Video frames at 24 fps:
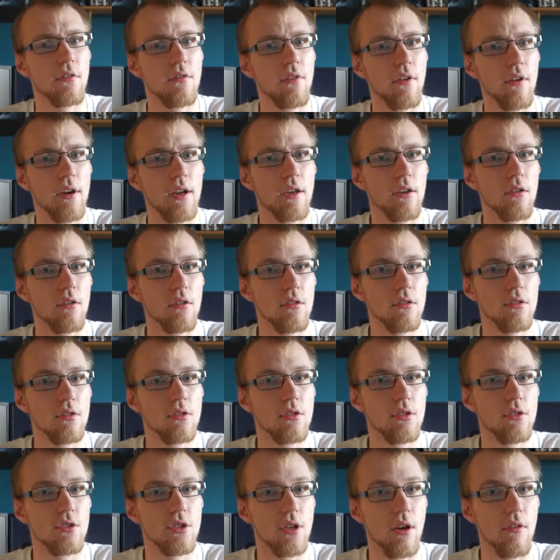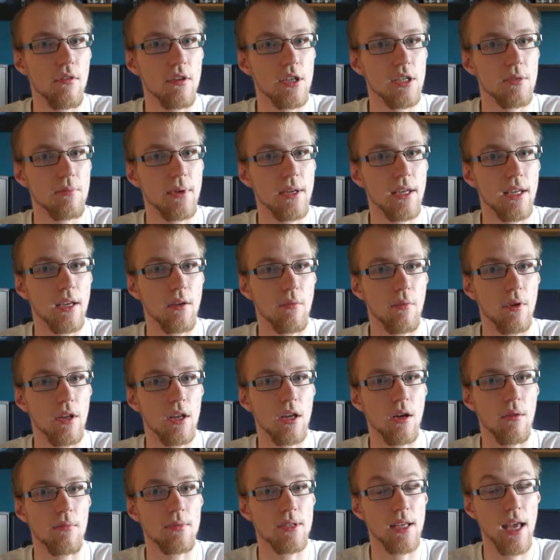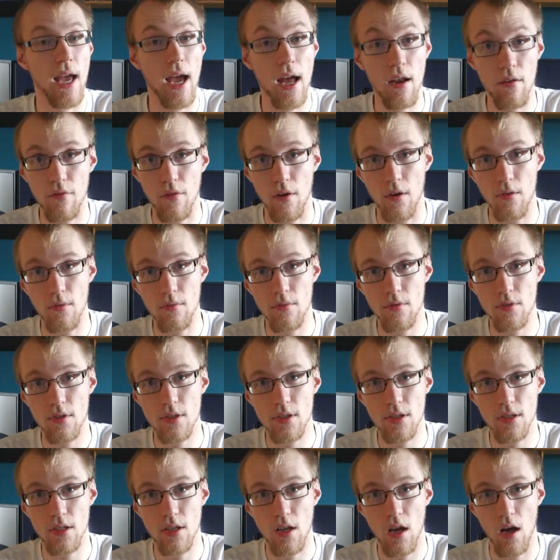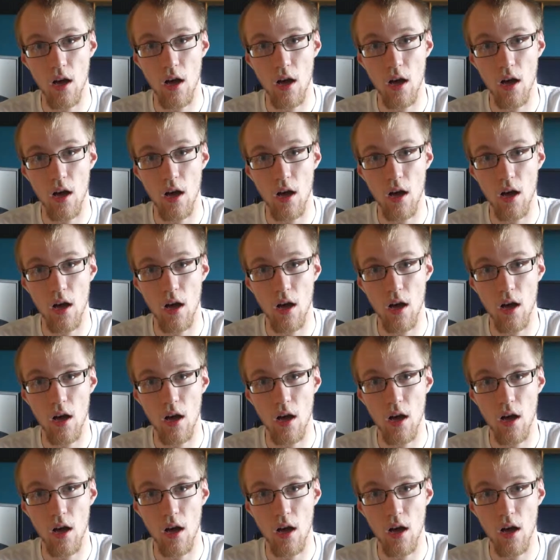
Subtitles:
are very good, generally speaking, when it comes to headphones.